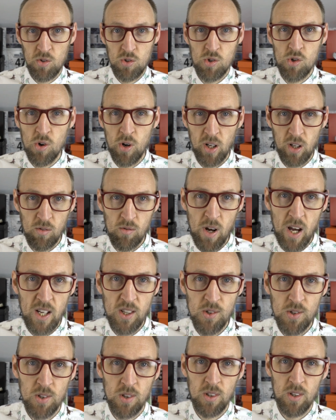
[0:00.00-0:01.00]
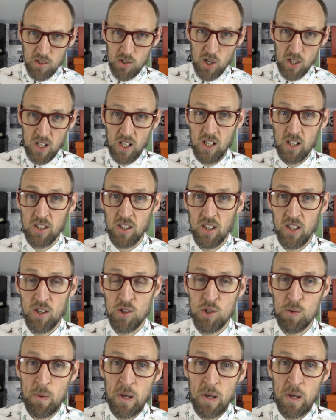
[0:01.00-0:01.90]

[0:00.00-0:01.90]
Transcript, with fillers: during a race certainly looking at those